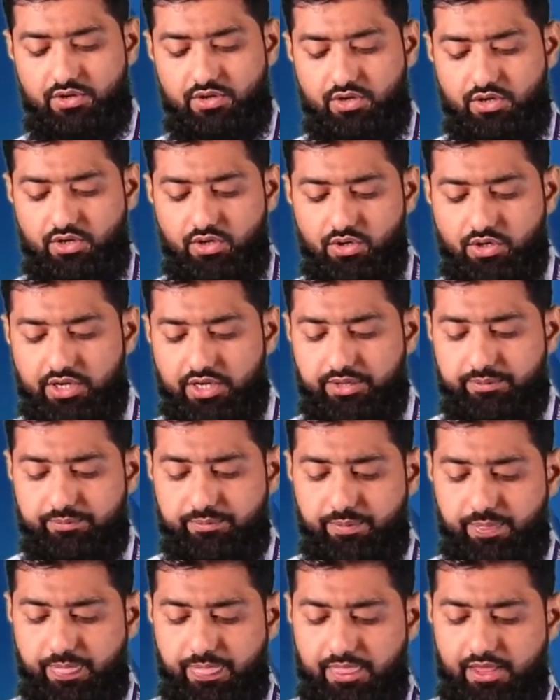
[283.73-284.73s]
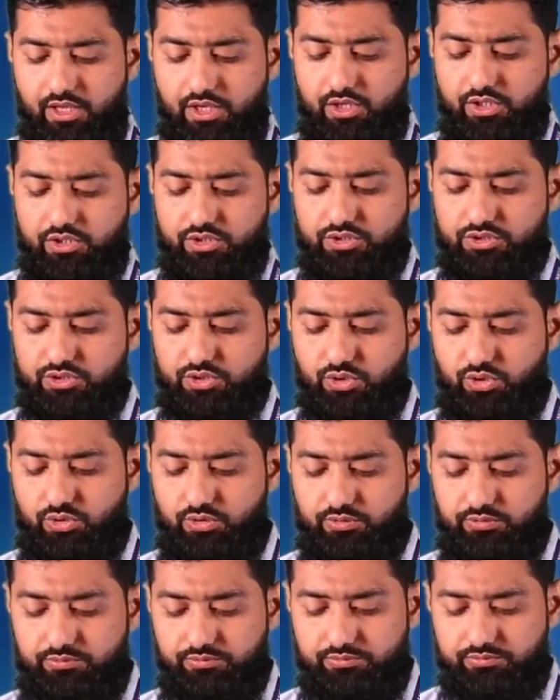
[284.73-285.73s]
Okay,
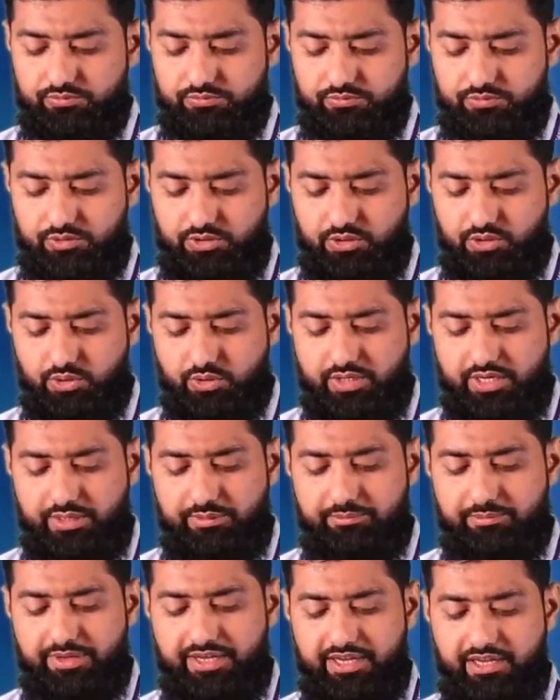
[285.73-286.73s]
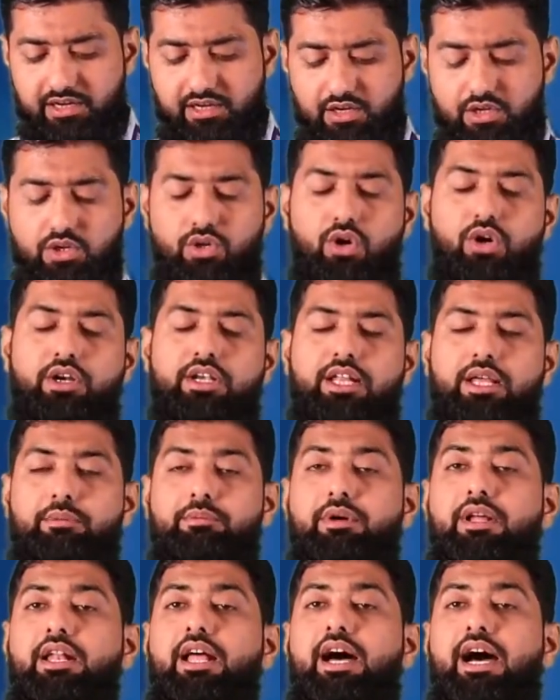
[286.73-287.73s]
so you can make your
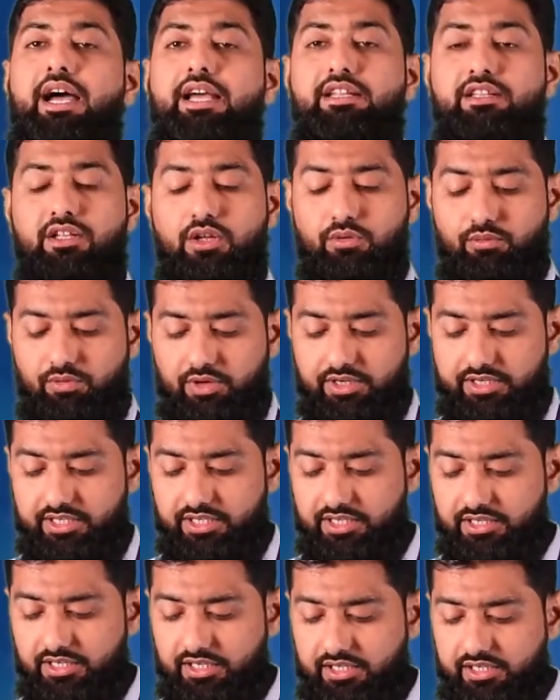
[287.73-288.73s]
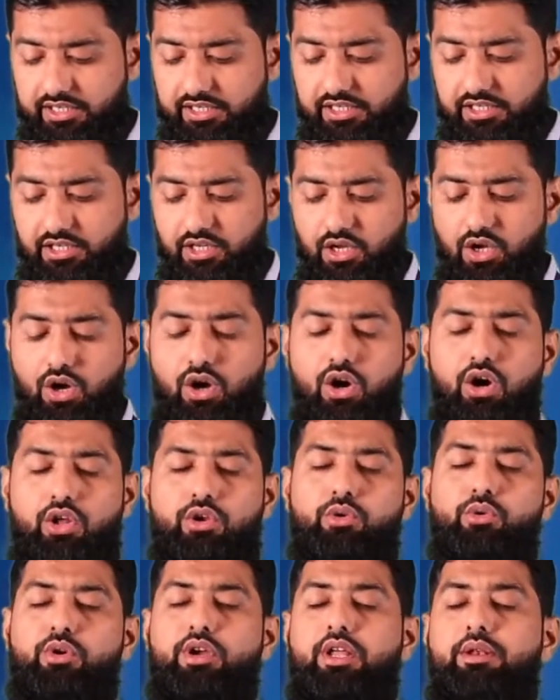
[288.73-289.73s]
table either vertically or
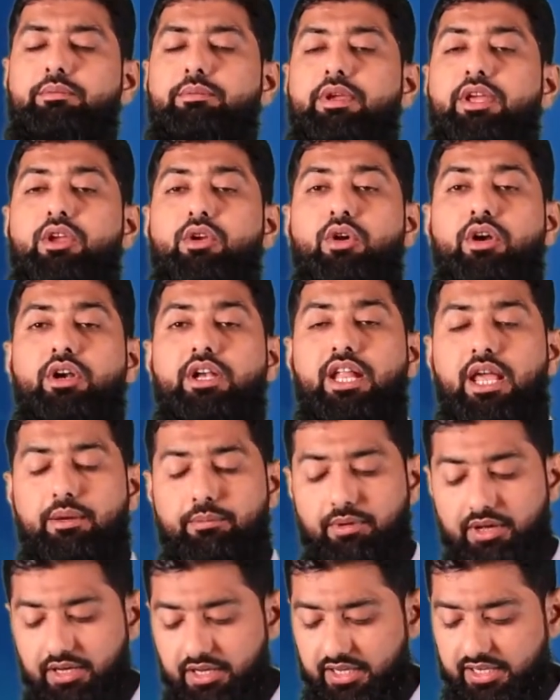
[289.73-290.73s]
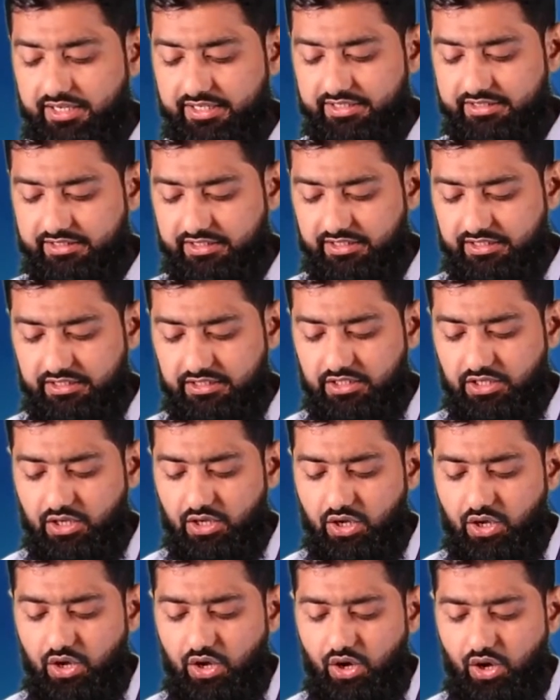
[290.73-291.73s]
you can make your table either
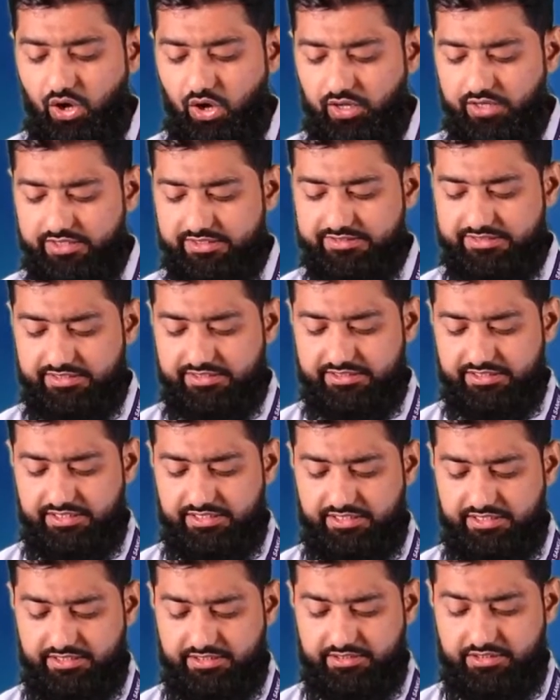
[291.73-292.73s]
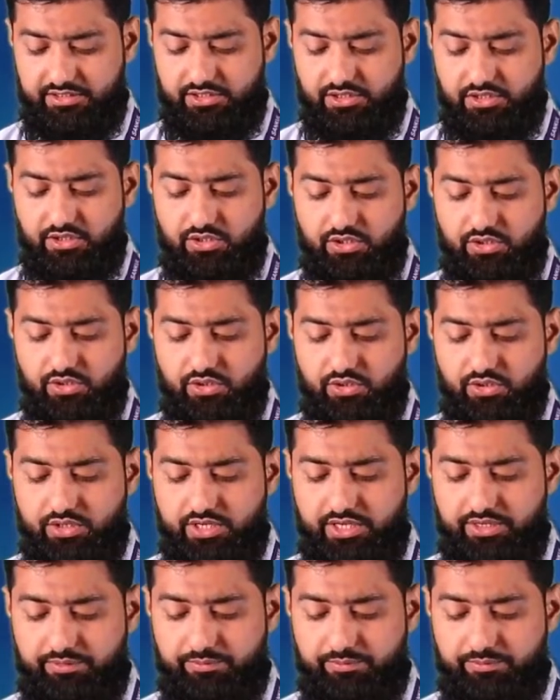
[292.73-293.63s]
horizontally. Okay,